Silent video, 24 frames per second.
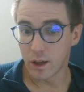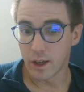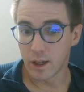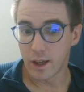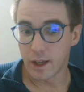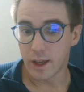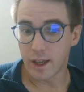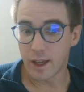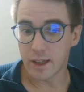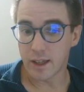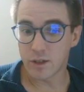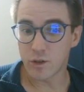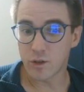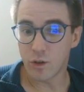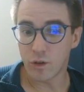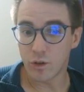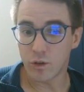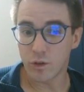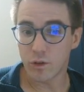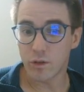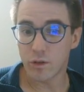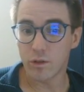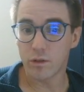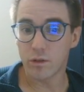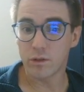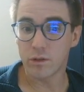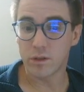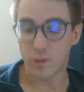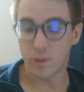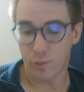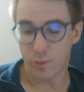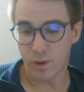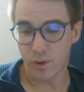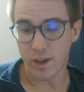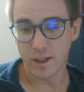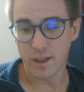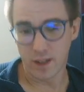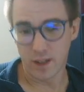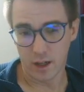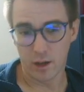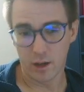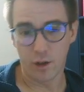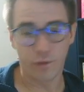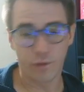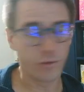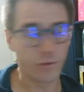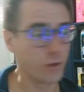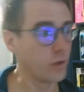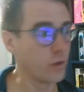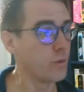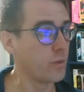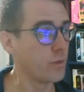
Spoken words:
It's got surprisingly a lot of room.